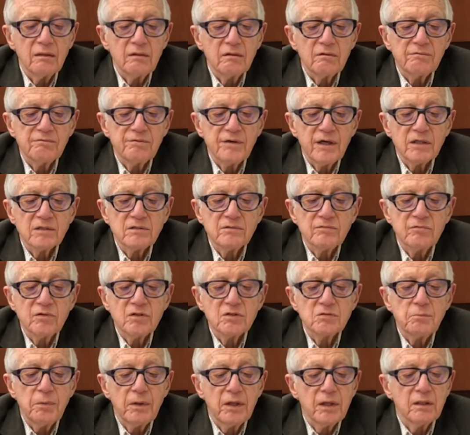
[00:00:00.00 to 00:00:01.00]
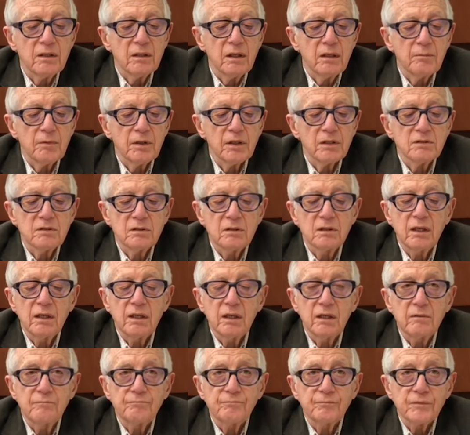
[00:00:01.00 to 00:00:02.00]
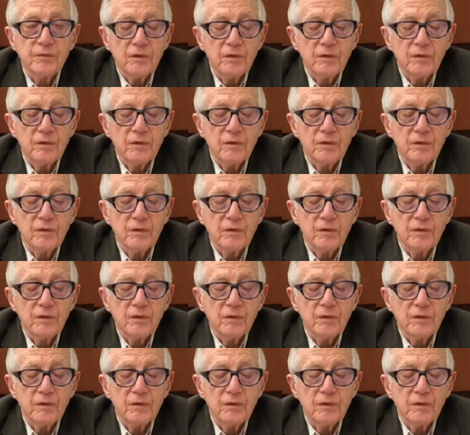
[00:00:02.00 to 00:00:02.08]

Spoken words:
the effects of this pandemic to date,